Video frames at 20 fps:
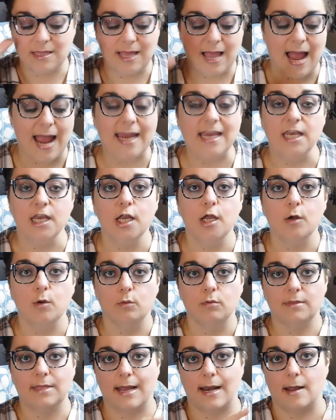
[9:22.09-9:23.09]
I knew
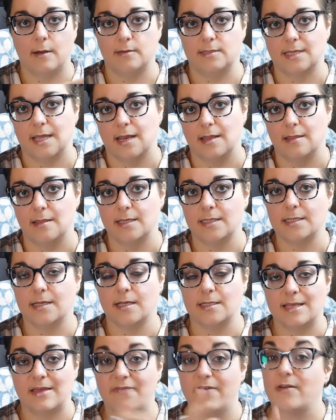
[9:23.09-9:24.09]
that I was getting this
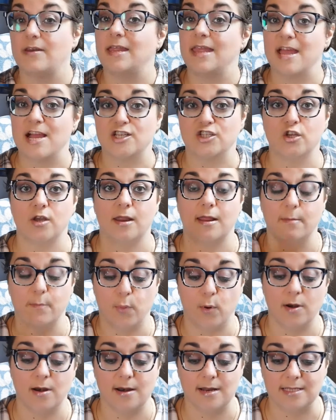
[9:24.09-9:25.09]
because I found it yesterday,
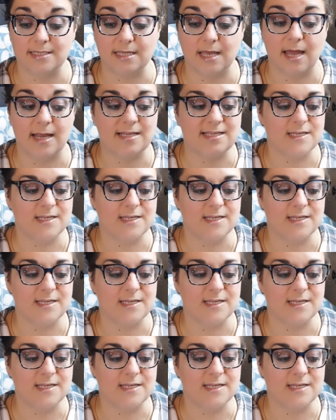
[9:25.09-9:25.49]
put it aside.